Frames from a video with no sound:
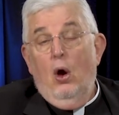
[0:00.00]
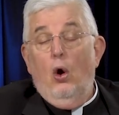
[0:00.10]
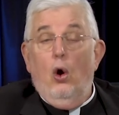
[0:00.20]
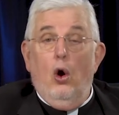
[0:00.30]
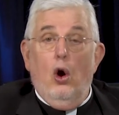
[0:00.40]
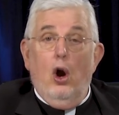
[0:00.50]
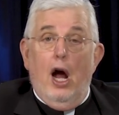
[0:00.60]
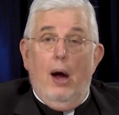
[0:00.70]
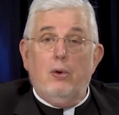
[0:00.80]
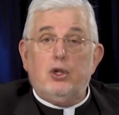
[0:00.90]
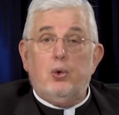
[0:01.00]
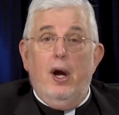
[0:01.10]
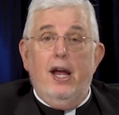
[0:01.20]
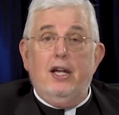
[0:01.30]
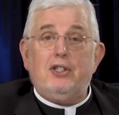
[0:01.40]
Or I was
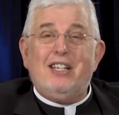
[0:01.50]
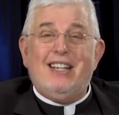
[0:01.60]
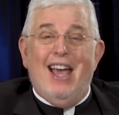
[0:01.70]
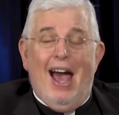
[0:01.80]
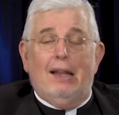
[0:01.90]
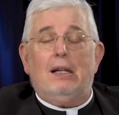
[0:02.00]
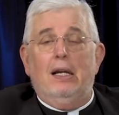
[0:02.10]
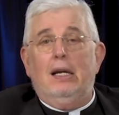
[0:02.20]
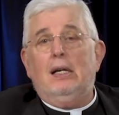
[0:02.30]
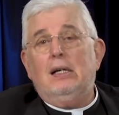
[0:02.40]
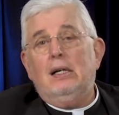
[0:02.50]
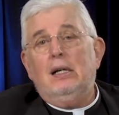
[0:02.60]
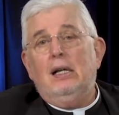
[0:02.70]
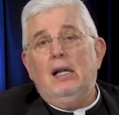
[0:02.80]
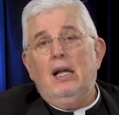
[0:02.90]
raised Catholic,
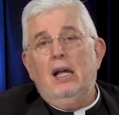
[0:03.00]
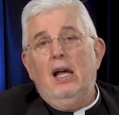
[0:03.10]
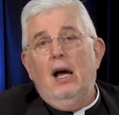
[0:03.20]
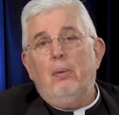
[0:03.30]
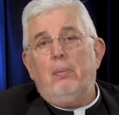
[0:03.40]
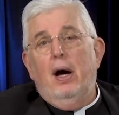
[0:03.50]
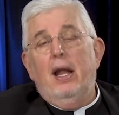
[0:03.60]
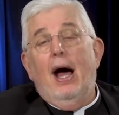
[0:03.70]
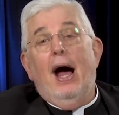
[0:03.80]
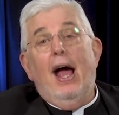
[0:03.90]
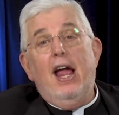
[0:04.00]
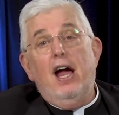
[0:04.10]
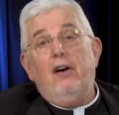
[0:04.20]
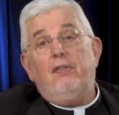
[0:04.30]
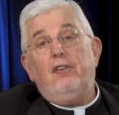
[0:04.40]
but I
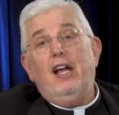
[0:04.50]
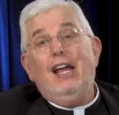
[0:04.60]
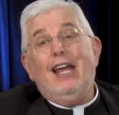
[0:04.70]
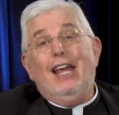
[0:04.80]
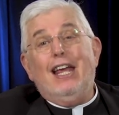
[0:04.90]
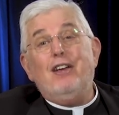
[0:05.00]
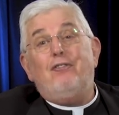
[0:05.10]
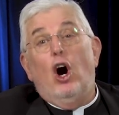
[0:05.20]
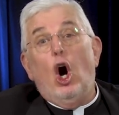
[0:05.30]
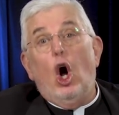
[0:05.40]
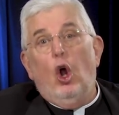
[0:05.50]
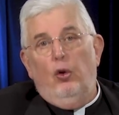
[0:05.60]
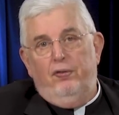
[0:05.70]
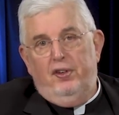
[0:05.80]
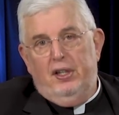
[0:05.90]
have
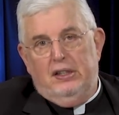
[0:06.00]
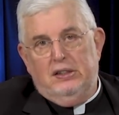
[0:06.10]
evolved.